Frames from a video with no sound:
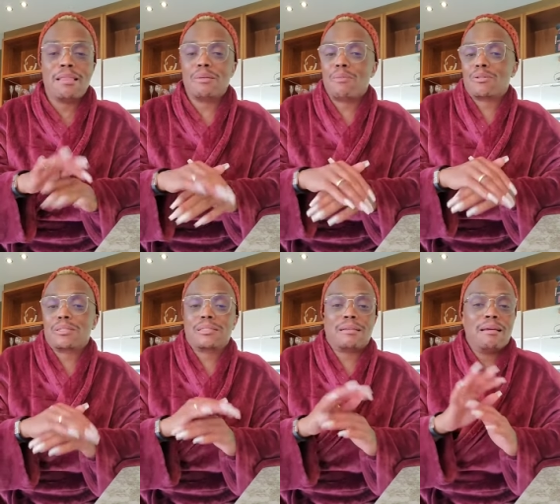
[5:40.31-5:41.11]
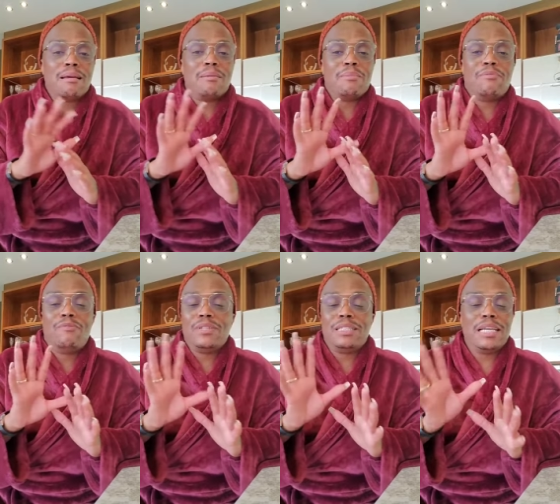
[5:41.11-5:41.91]
the most
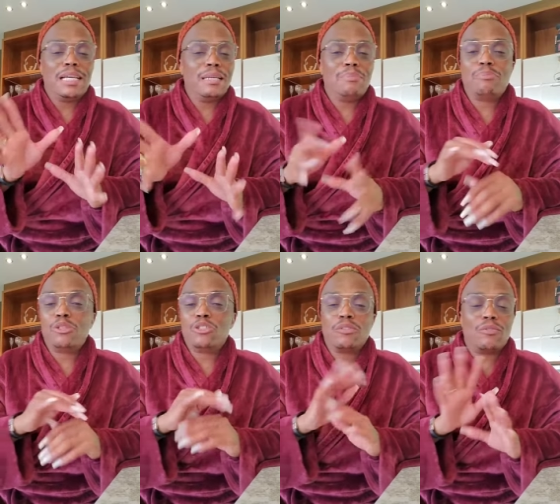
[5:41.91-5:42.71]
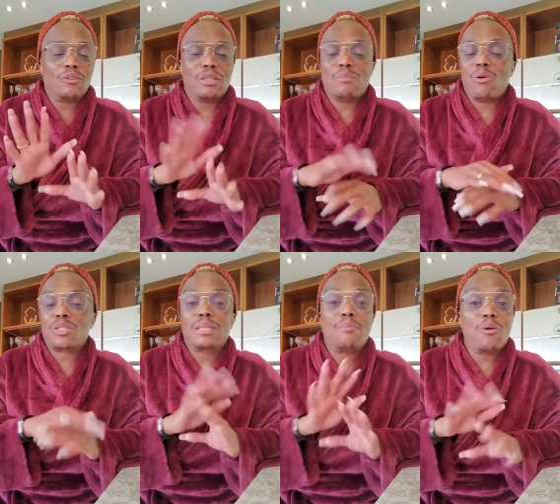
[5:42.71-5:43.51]
physically beautiful, the
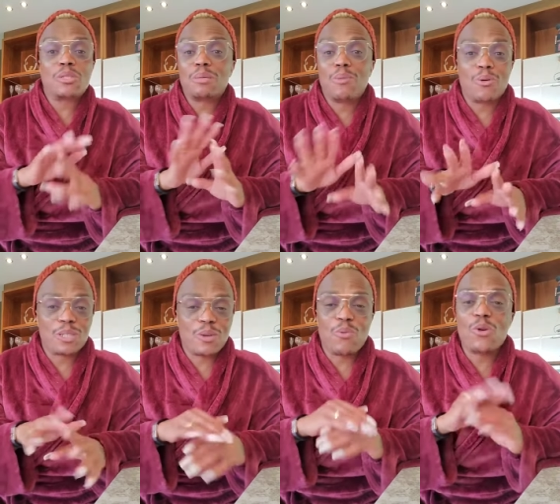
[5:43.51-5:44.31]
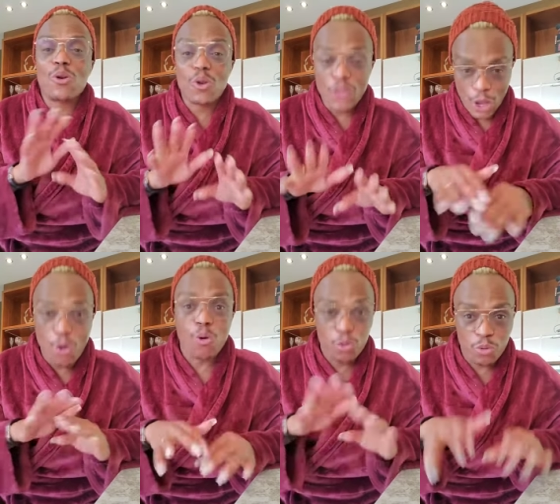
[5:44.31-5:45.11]
most, the most, the most, we, they
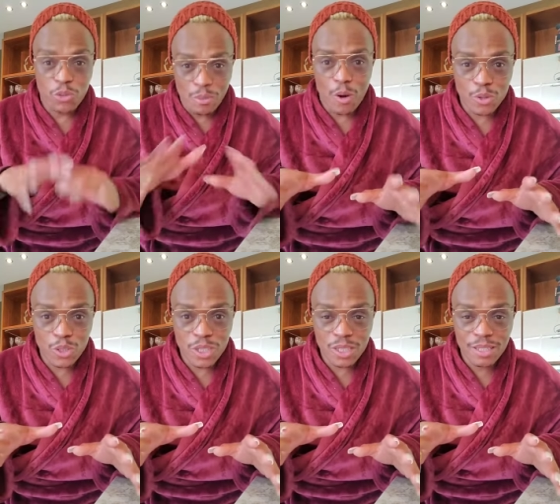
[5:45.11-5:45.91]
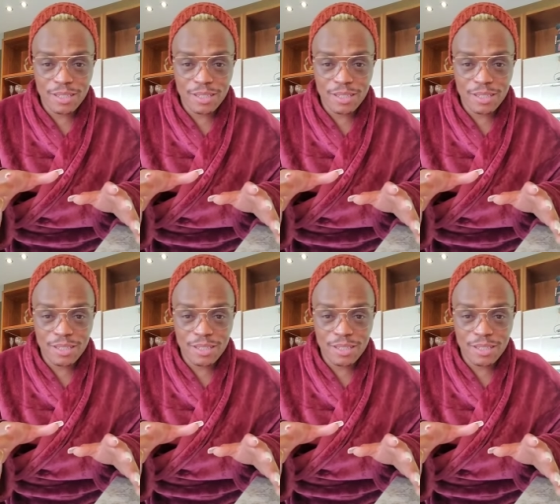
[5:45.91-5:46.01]
go through the most.